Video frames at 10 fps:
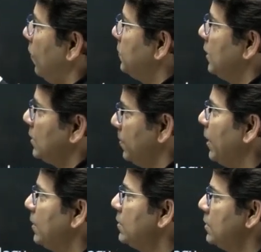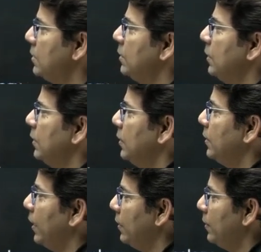GS mains,
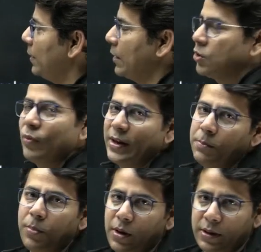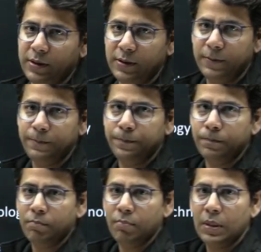then that is very important.
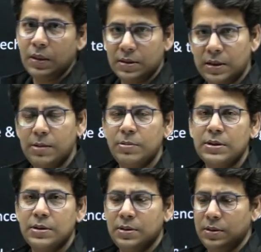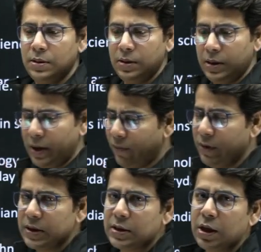The syllabus,
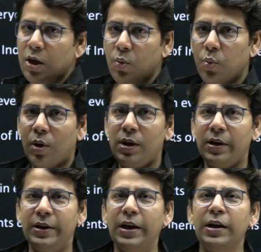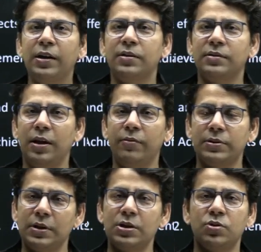every single word written in the syllabus
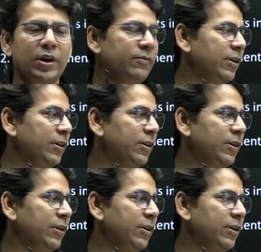is very, very